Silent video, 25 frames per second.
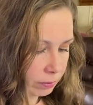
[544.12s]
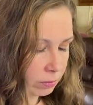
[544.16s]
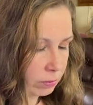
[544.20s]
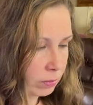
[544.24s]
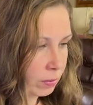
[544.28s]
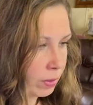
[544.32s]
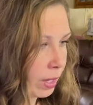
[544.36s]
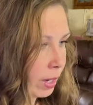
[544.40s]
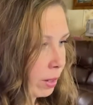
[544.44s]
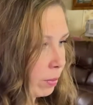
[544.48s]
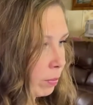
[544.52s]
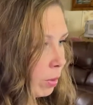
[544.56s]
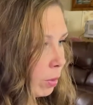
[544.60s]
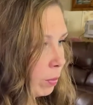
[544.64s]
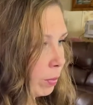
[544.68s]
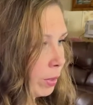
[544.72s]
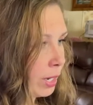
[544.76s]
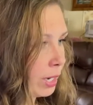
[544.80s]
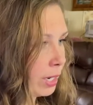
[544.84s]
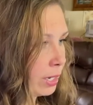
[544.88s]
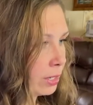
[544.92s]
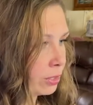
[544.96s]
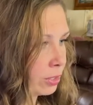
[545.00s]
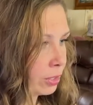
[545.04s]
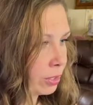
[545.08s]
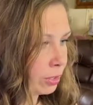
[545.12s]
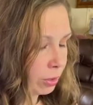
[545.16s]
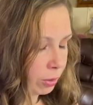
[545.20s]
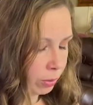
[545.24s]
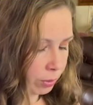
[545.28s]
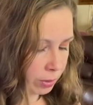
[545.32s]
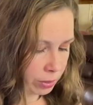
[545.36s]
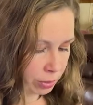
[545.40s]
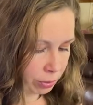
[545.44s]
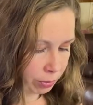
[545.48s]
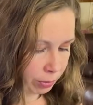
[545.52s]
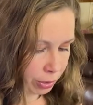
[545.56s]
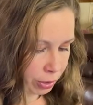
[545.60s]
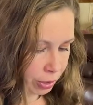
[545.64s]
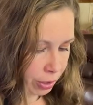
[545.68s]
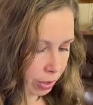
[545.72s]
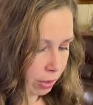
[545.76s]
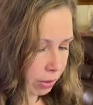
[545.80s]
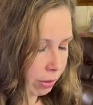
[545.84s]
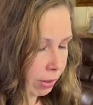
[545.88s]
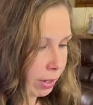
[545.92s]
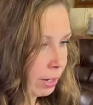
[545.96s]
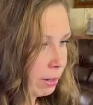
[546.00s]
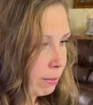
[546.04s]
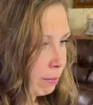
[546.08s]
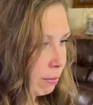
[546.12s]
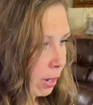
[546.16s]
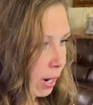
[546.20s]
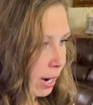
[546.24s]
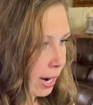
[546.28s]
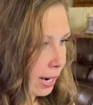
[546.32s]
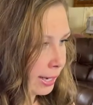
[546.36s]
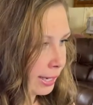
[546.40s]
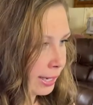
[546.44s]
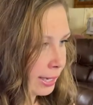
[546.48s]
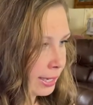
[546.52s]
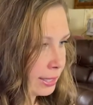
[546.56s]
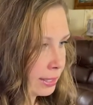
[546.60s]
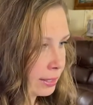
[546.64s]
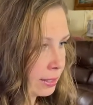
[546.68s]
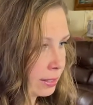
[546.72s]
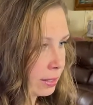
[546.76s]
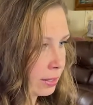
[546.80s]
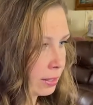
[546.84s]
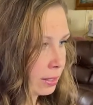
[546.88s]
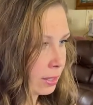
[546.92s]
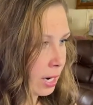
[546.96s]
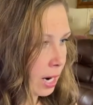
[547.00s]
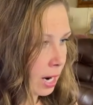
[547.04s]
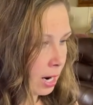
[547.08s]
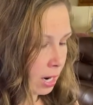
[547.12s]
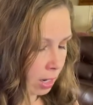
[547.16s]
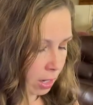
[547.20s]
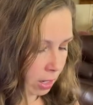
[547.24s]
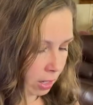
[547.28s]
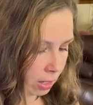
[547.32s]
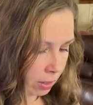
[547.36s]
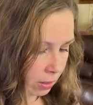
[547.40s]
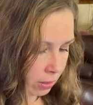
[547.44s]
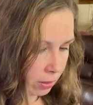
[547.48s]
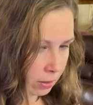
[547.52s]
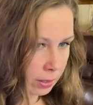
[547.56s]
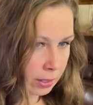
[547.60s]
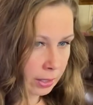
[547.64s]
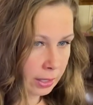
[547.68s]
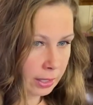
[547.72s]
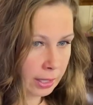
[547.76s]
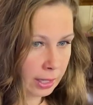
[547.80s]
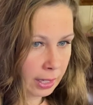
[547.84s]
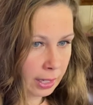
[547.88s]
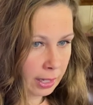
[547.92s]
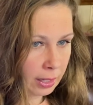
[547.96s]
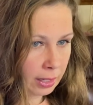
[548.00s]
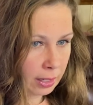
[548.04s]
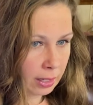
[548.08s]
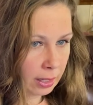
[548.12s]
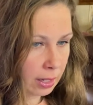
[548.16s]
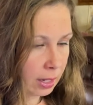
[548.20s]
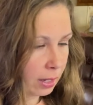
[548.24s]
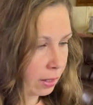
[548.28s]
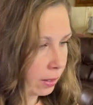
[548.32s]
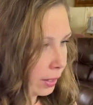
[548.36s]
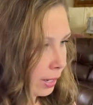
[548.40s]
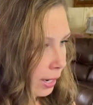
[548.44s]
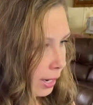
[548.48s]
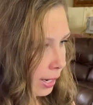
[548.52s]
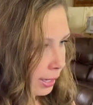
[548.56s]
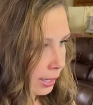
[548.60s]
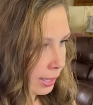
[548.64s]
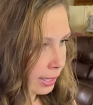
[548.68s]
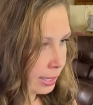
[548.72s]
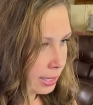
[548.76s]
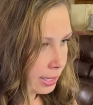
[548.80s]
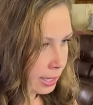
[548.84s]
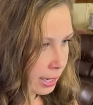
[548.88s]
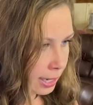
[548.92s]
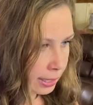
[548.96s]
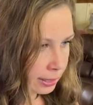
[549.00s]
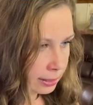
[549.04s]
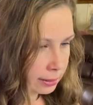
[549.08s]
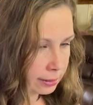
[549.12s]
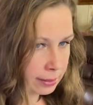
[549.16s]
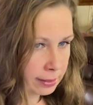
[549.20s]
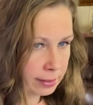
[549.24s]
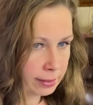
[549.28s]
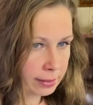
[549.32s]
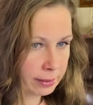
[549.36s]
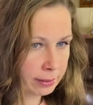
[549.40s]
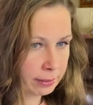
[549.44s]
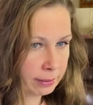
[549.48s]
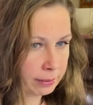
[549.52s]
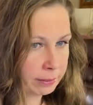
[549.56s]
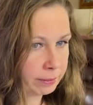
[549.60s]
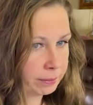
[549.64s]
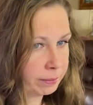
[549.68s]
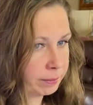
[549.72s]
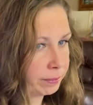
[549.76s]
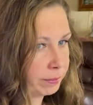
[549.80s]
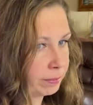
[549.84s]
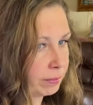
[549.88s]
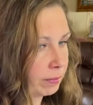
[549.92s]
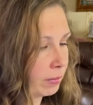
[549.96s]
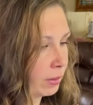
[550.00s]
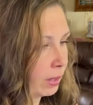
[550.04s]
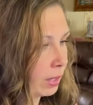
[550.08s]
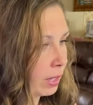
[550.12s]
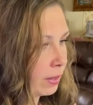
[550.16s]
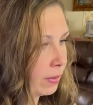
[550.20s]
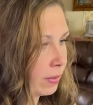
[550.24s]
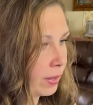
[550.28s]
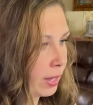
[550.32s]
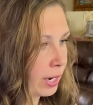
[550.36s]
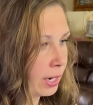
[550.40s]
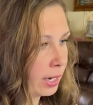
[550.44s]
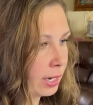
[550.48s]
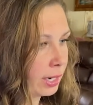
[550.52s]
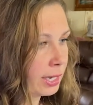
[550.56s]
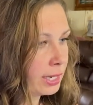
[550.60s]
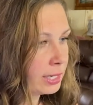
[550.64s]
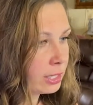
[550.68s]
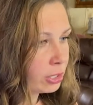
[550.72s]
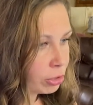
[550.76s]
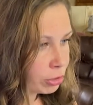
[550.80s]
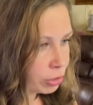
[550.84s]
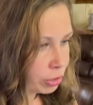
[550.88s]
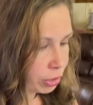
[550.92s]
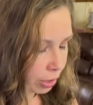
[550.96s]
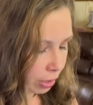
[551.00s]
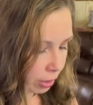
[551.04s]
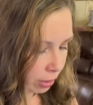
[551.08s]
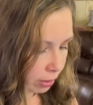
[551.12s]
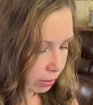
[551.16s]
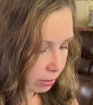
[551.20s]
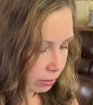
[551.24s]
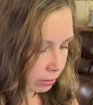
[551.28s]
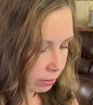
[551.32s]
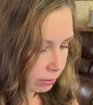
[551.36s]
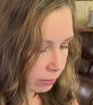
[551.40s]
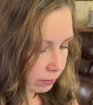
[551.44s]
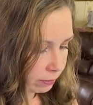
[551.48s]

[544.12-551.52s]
Then what we need to do is return in brackets our index and then an integer,